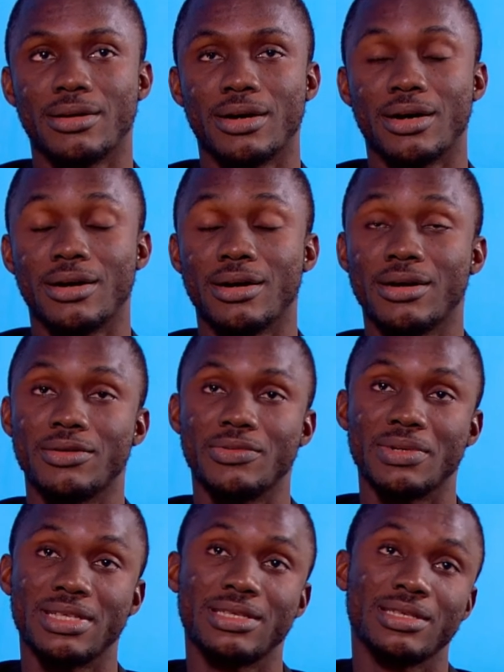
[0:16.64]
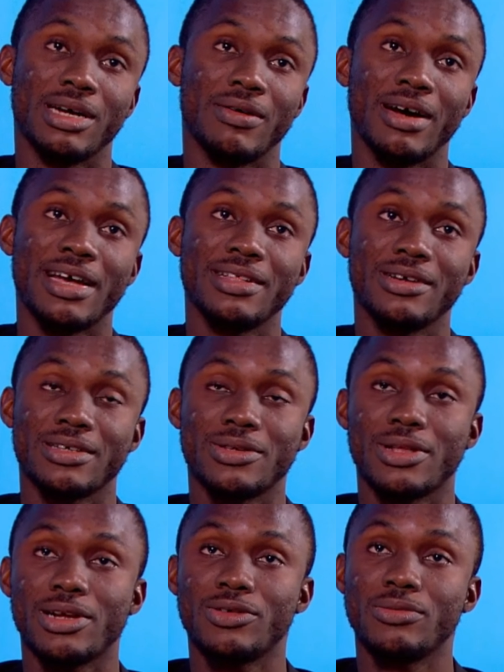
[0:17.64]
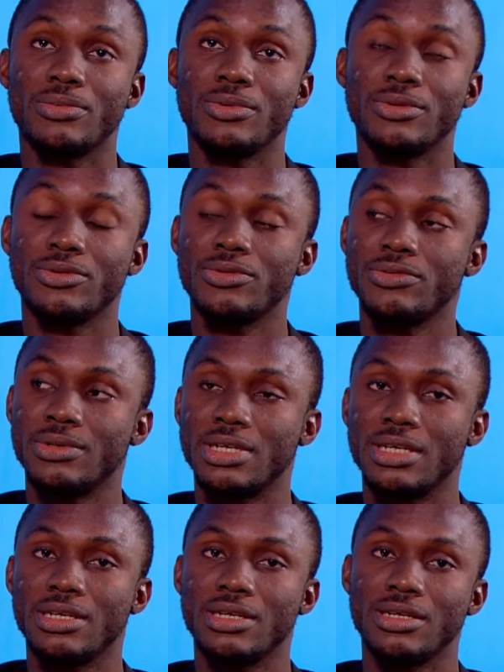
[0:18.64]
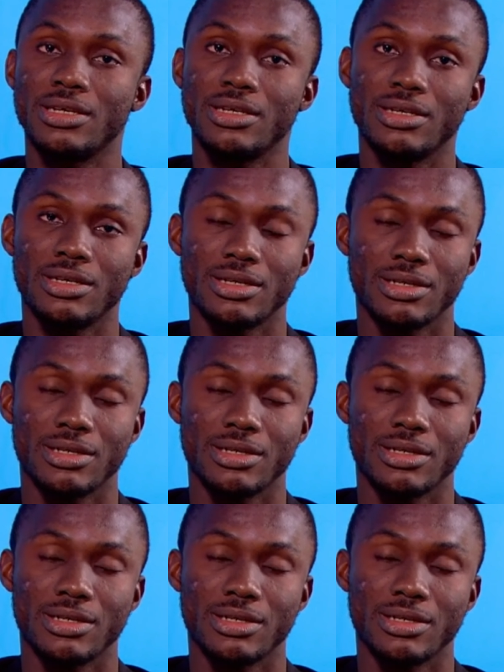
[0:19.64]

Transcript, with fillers: Uh, with our idea at SolarKobo, we,